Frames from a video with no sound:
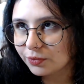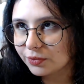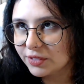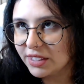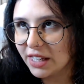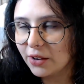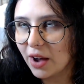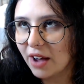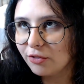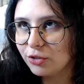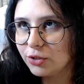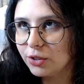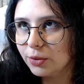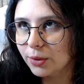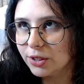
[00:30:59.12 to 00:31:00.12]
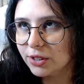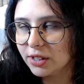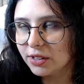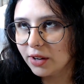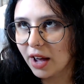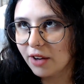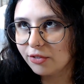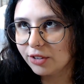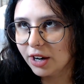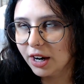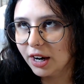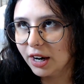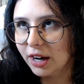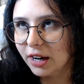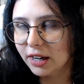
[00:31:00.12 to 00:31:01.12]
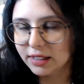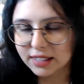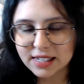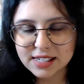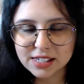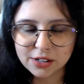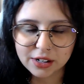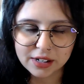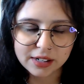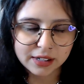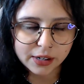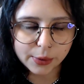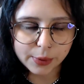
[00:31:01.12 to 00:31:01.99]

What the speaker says: Say you have a list or an